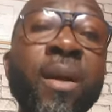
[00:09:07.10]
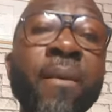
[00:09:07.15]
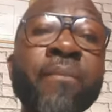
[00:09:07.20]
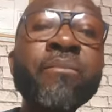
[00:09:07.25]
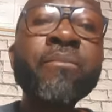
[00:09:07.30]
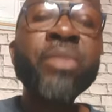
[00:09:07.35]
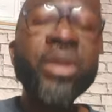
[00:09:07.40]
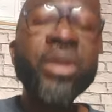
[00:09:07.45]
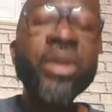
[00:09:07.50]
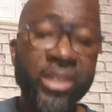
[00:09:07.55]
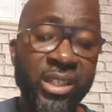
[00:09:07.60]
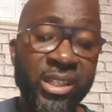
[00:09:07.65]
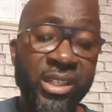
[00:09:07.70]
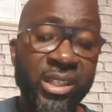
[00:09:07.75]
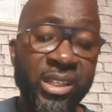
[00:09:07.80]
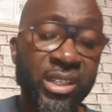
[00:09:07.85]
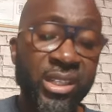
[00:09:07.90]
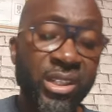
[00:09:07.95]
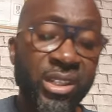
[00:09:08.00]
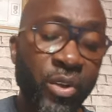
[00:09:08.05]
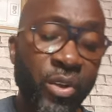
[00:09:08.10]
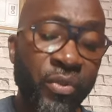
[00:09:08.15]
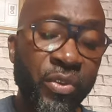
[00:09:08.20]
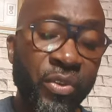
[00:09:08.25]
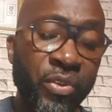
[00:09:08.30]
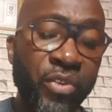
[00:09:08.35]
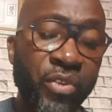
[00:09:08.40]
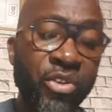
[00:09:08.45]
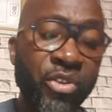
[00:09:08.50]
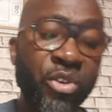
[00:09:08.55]
better citizens of the
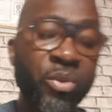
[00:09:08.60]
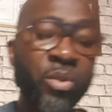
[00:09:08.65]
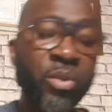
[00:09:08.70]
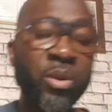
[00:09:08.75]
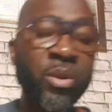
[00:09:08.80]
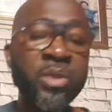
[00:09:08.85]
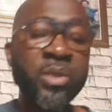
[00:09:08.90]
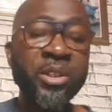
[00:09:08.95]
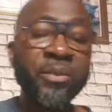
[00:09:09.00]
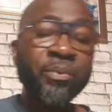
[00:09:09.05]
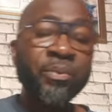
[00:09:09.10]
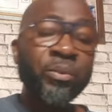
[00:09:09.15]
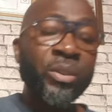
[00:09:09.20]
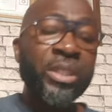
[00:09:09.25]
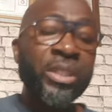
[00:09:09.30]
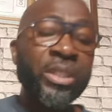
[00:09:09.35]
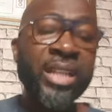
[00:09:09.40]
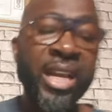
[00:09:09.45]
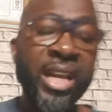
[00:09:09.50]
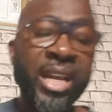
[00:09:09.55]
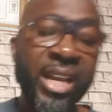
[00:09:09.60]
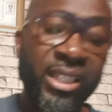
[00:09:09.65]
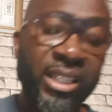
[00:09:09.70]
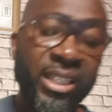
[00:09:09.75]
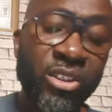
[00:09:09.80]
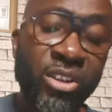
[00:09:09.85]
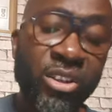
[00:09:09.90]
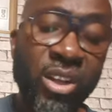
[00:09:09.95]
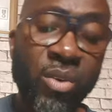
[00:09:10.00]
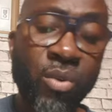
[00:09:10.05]
Federal Republic. Then there's
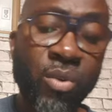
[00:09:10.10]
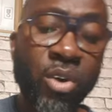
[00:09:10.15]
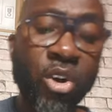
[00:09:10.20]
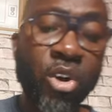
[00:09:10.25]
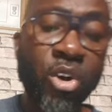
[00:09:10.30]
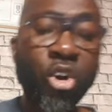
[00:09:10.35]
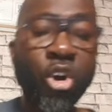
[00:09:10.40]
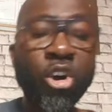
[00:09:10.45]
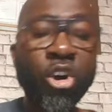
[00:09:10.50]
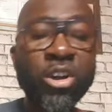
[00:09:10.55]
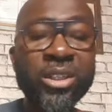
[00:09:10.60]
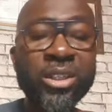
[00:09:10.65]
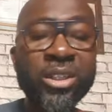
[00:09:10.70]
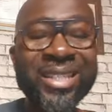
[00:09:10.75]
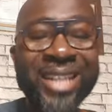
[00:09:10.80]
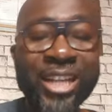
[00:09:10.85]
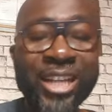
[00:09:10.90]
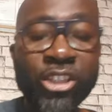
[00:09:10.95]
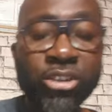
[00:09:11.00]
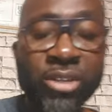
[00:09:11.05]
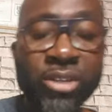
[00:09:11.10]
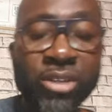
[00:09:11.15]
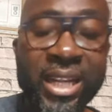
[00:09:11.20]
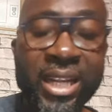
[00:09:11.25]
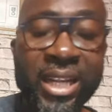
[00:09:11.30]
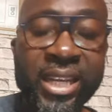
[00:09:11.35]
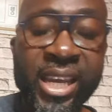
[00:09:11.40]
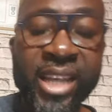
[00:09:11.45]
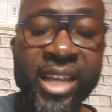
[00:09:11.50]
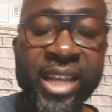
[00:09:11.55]
another one called National
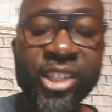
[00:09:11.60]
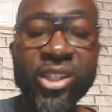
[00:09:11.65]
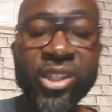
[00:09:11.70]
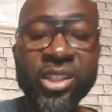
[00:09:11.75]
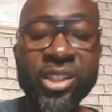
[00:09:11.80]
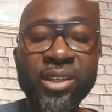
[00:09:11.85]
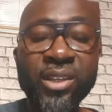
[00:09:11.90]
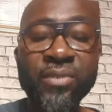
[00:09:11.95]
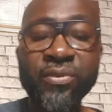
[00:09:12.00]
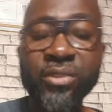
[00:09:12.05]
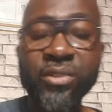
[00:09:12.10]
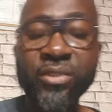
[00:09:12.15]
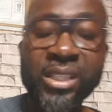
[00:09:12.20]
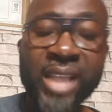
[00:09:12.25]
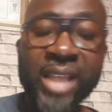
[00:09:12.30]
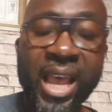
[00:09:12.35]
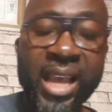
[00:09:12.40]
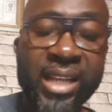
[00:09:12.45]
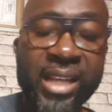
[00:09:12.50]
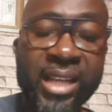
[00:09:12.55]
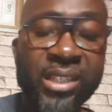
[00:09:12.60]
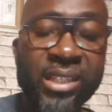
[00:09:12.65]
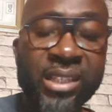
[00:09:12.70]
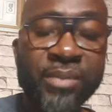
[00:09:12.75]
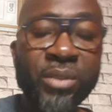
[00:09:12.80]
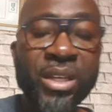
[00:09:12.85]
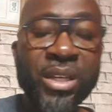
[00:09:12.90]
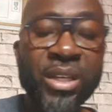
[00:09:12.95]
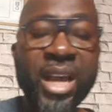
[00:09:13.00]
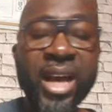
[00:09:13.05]
Agency for Science
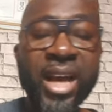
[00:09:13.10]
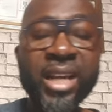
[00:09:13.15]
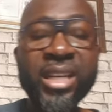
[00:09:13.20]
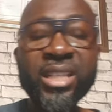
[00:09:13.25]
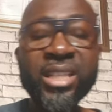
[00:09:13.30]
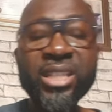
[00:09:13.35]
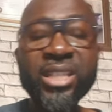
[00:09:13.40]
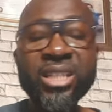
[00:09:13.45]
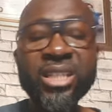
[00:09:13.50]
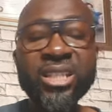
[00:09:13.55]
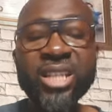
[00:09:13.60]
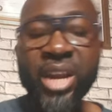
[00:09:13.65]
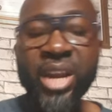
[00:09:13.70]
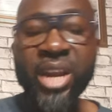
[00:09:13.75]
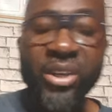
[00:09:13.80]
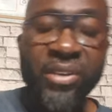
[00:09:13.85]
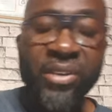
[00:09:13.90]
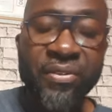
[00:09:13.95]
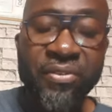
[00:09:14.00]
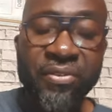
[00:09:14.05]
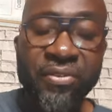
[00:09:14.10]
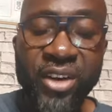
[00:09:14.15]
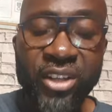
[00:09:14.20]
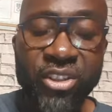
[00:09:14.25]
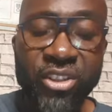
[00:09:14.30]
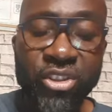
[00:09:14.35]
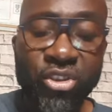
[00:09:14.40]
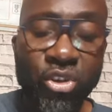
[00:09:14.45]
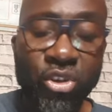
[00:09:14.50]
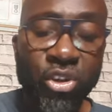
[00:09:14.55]
and Engineering
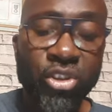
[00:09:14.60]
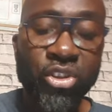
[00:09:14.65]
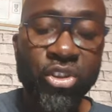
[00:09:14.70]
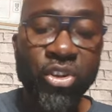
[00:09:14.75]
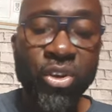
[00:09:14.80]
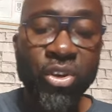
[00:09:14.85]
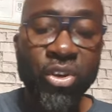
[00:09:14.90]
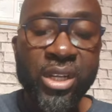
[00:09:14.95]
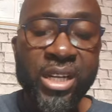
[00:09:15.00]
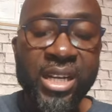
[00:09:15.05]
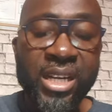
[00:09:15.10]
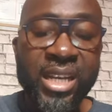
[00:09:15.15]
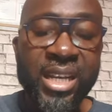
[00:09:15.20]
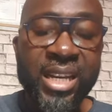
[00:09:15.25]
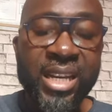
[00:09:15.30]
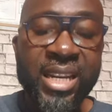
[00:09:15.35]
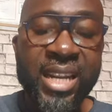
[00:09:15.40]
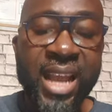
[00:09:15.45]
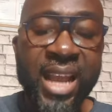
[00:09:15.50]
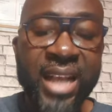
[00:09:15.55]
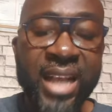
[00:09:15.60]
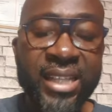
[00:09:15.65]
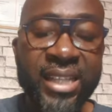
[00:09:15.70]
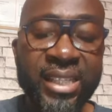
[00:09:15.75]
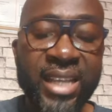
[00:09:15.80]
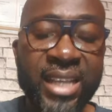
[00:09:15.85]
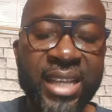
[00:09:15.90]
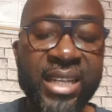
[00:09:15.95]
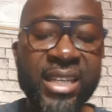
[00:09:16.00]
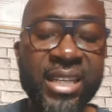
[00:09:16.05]
Infrastructure,
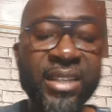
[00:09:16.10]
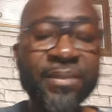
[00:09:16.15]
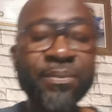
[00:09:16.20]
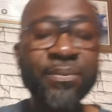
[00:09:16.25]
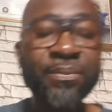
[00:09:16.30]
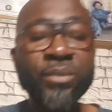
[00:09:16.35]
NASENI.